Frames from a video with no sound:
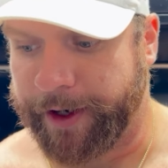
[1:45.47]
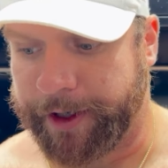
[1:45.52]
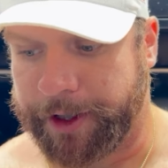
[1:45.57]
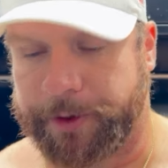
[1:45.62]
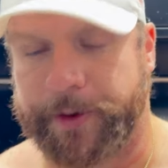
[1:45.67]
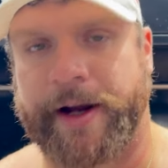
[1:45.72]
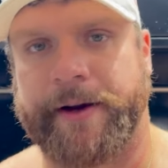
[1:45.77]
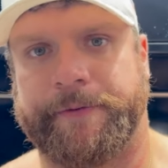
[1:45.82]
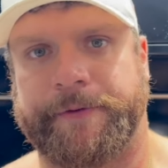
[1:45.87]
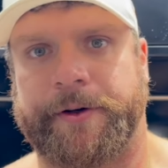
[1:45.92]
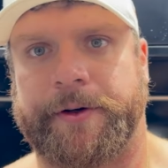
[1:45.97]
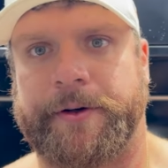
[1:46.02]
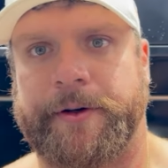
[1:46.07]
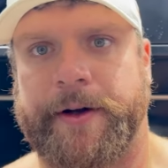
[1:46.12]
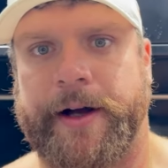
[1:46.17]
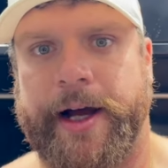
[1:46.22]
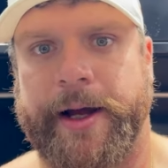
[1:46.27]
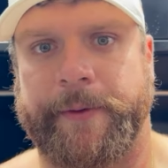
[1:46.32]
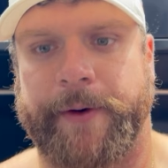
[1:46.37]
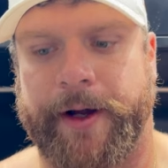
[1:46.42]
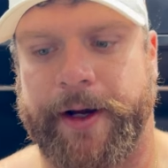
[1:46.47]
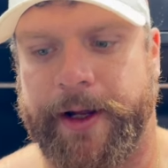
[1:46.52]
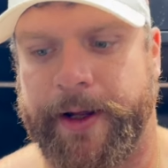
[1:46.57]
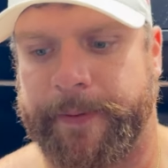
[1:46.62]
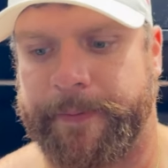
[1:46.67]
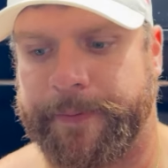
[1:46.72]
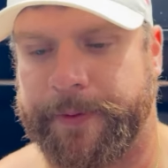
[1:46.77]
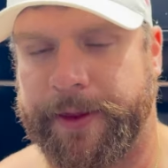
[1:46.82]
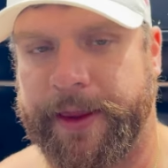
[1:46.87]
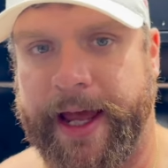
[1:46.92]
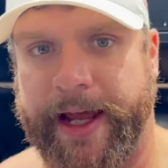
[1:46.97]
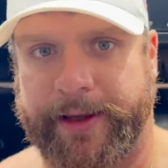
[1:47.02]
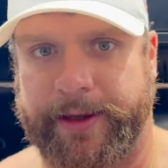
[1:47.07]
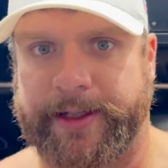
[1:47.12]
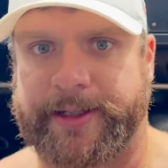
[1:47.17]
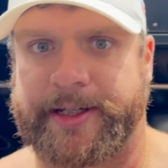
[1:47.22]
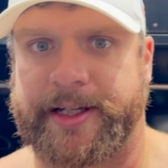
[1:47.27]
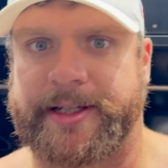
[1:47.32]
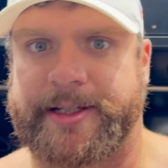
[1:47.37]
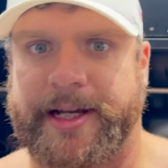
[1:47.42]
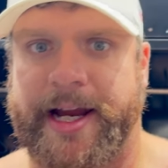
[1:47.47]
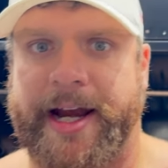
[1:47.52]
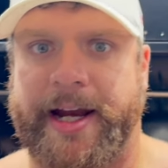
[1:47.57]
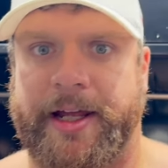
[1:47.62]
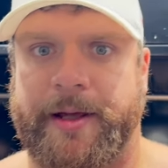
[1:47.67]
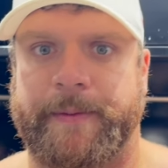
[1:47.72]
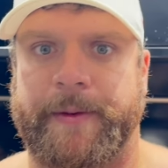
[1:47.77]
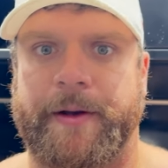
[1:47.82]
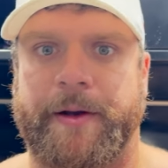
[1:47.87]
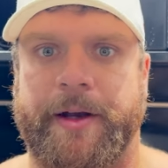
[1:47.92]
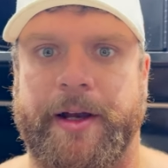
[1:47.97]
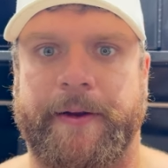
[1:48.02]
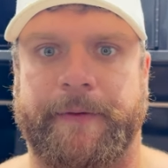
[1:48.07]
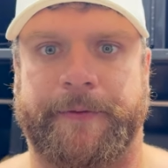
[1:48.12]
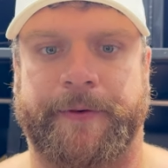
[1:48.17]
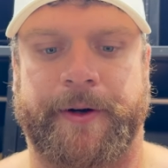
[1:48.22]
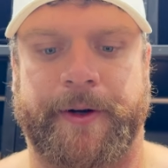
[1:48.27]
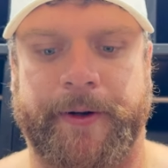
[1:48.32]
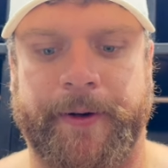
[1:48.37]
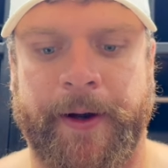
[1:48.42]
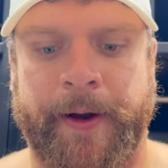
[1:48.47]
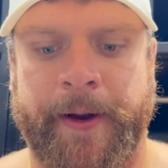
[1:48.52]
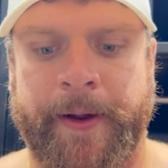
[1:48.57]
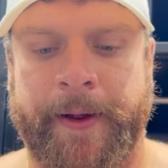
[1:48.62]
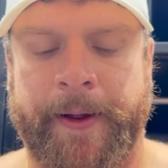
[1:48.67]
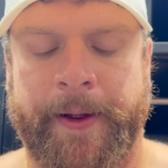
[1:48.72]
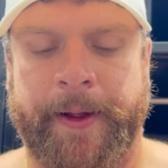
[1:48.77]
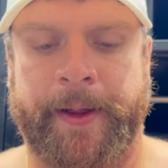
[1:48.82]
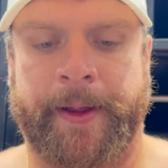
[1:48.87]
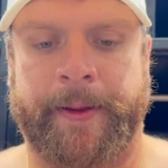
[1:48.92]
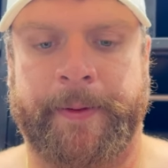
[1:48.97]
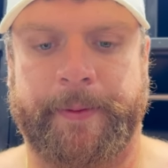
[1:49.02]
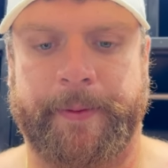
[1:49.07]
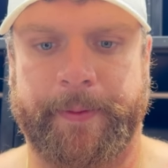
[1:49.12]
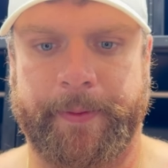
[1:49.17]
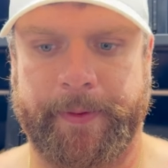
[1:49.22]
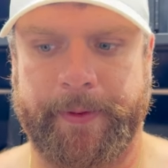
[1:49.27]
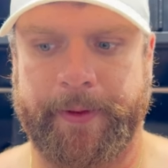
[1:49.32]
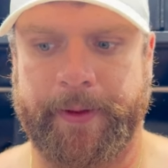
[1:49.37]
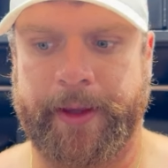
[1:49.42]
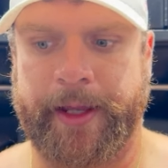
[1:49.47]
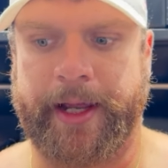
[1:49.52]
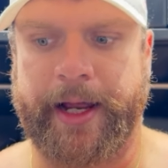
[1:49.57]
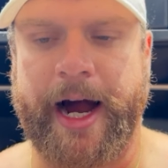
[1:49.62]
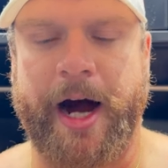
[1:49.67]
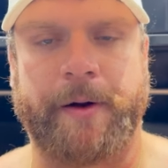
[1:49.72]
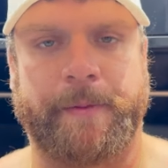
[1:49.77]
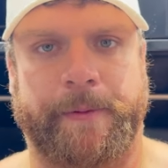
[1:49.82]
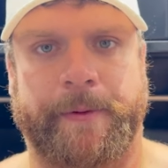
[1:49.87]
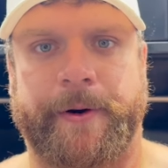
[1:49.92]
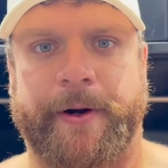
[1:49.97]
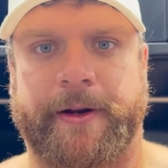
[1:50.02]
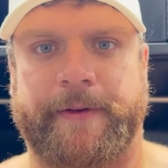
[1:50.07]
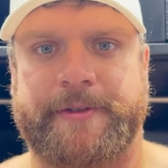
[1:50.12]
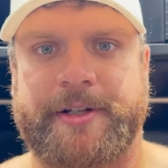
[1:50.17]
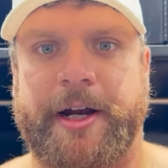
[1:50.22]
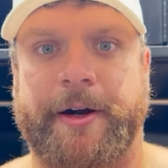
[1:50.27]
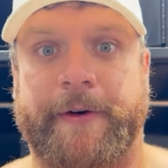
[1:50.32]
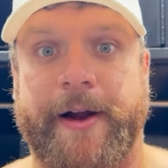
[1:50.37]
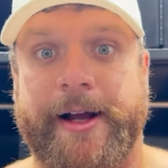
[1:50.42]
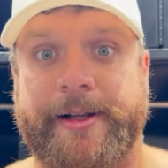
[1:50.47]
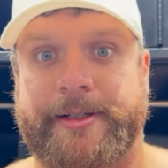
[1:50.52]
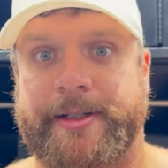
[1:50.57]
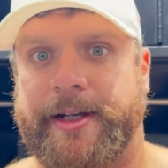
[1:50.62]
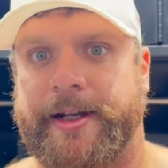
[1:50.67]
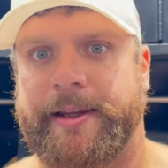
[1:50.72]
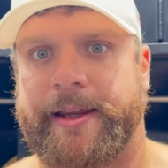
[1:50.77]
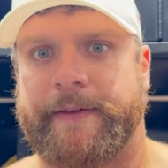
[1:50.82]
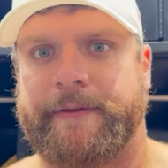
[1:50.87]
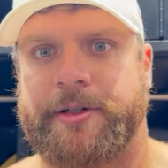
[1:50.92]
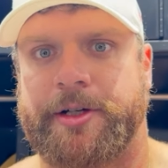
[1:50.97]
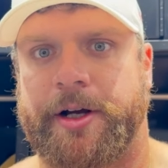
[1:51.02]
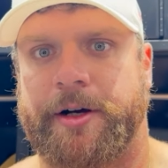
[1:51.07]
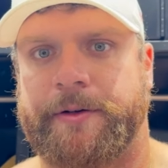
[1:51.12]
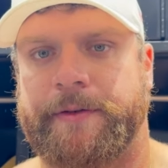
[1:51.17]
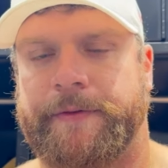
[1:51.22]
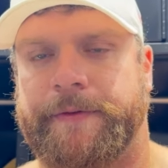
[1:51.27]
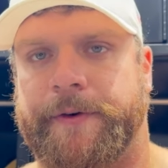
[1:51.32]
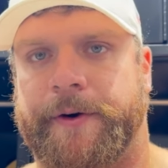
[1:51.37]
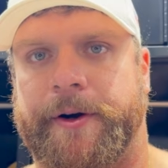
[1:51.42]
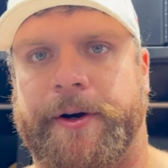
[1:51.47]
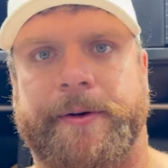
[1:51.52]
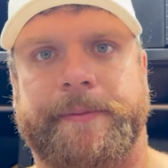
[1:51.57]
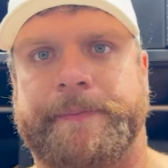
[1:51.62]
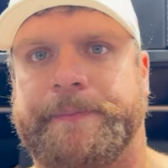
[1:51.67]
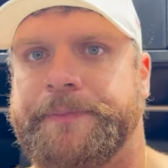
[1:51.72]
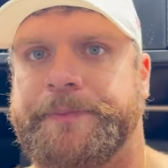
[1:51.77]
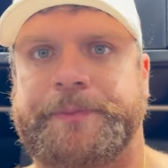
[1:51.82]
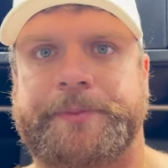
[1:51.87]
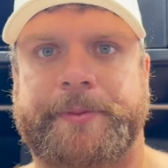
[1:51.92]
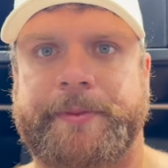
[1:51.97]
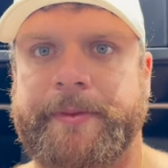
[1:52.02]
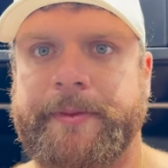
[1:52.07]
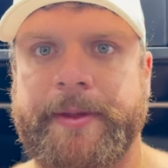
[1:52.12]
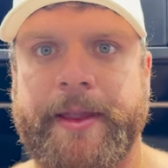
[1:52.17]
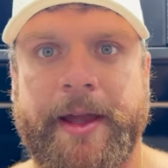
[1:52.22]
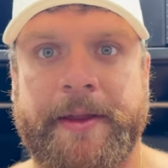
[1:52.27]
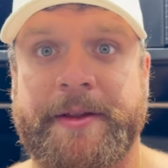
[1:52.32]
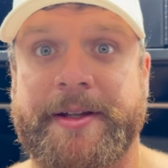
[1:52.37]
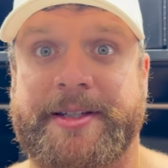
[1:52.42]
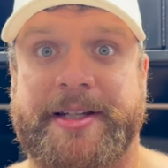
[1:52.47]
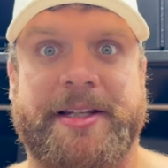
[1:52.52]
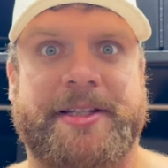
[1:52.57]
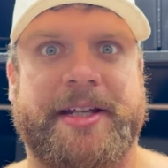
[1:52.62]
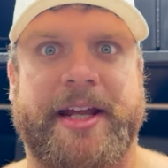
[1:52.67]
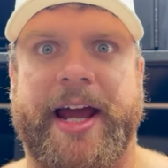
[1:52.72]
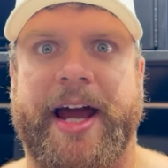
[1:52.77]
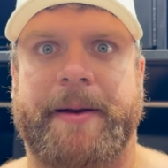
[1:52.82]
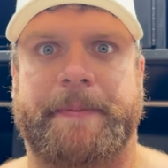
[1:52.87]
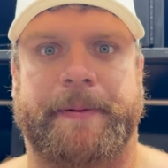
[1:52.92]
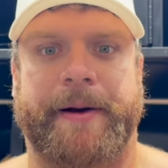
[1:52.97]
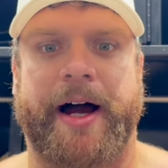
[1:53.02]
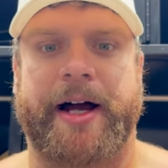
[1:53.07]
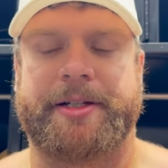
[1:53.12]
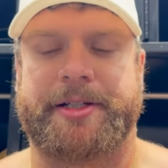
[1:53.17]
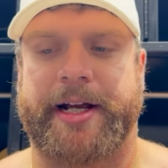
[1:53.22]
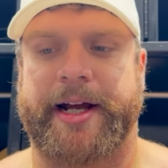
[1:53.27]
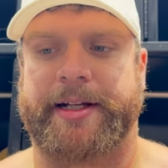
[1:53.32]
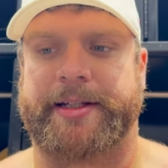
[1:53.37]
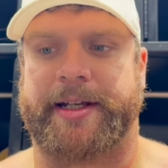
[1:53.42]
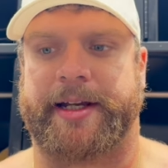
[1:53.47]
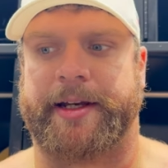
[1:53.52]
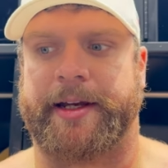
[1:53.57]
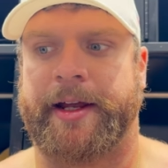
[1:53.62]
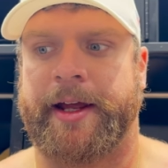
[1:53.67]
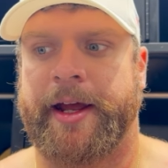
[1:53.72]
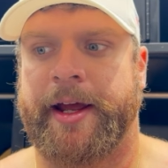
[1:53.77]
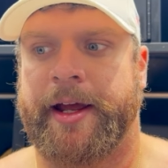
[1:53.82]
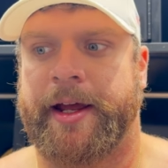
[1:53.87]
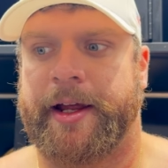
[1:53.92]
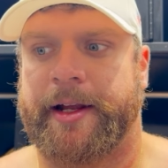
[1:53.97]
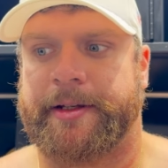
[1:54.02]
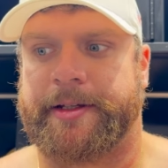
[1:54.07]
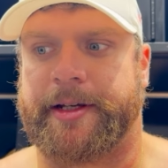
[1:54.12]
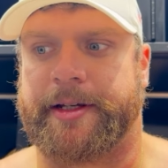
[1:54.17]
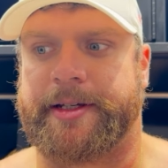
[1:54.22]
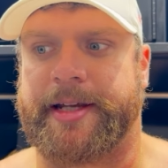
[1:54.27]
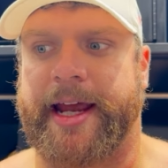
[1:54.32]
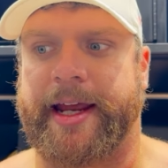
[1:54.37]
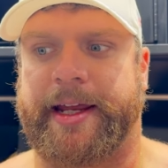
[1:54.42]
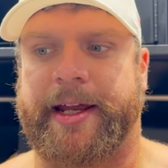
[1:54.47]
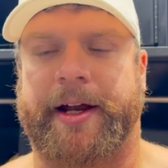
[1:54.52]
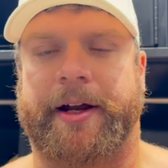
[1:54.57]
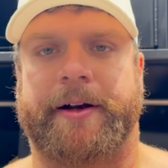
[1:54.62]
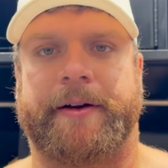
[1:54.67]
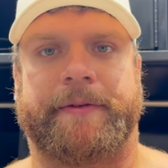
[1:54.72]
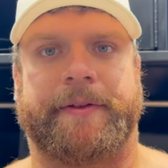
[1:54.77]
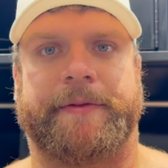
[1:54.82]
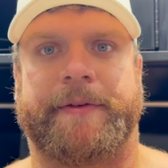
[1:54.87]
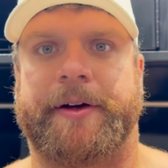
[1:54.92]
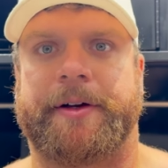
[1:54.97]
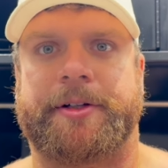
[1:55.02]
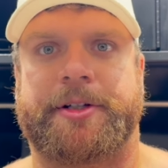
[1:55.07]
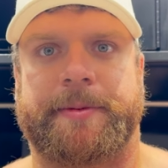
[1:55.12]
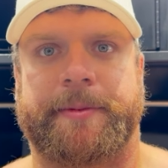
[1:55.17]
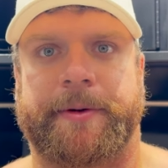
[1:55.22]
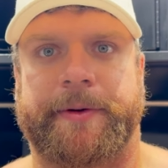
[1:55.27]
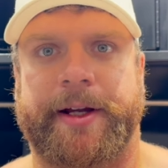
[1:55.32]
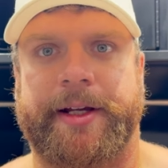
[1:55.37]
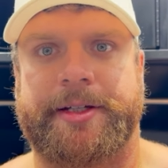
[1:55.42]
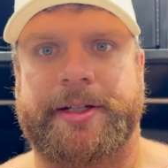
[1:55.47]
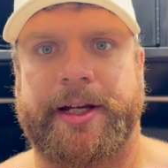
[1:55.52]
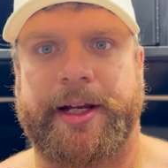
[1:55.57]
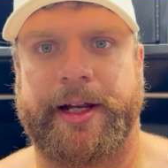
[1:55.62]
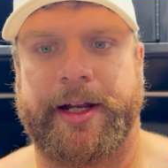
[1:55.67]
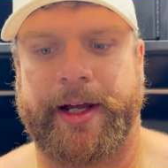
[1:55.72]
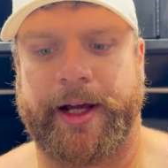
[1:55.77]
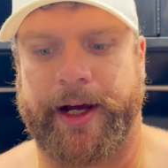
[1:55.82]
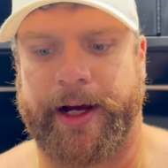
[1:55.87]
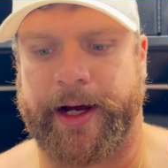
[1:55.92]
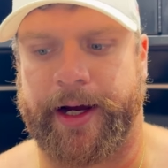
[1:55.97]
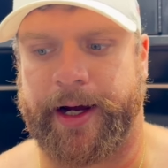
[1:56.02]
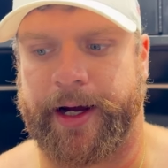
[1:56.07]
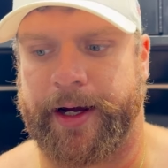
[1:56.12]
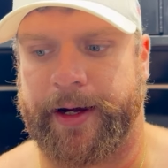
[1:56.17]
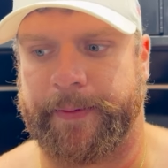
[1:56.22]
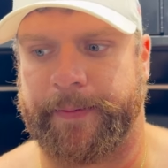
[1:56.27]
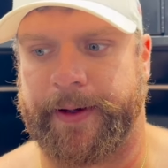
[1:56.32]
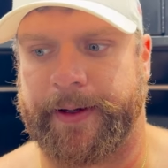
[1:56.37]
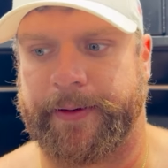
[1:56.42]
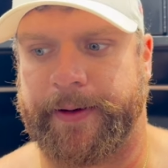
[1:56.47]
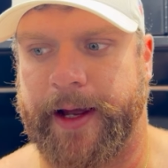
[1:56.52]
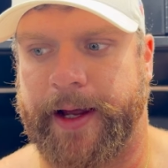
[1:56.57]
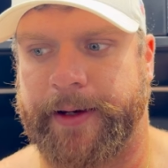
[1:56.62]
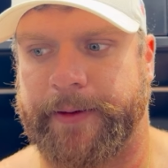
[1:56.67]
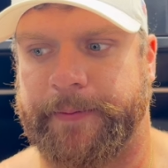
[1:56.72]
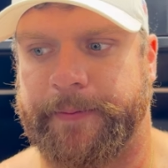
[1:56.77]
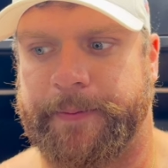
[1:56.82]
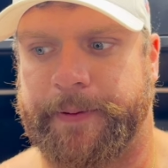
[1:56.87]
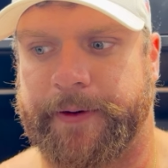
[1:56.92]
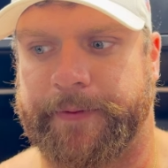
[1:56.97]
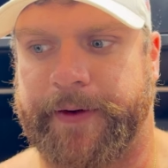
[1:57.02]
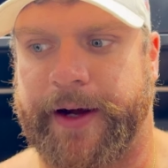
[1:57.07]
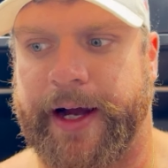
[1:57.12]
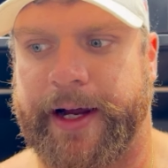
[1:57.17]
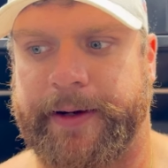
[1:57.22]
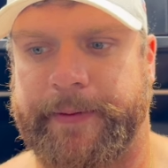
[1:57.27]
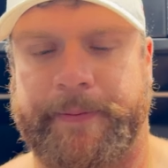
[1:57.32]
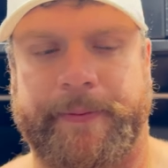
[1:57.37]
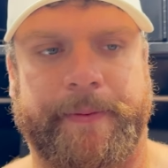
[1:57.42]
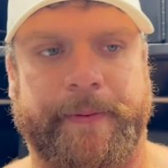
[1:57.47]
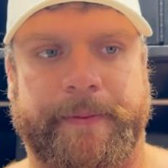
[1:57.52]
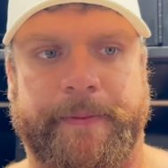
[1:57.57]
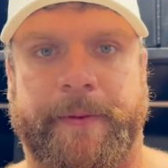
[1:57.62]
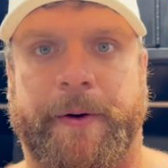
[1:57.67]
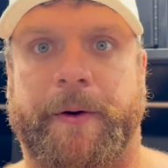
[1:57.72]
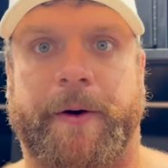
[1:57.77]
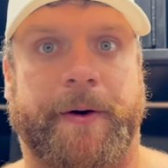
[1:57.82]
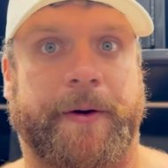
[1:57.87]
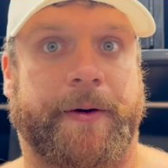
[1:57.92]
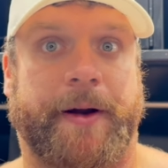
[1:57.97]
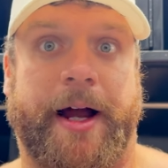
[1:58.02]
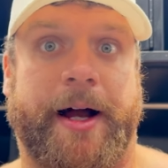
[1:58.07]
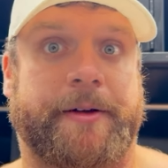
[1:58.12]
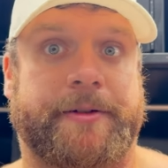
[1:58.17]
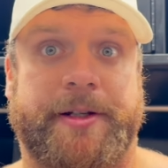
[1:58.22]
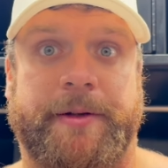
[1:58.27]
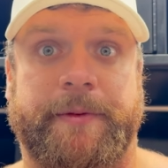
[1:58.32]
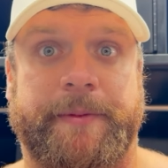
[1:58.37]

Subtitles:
Very grateful. I want to thank the Cincinnati community for the outpouring of generosity they've shown for the Cincy Hat Project, and to take care of the village of Marici, and provide more housing.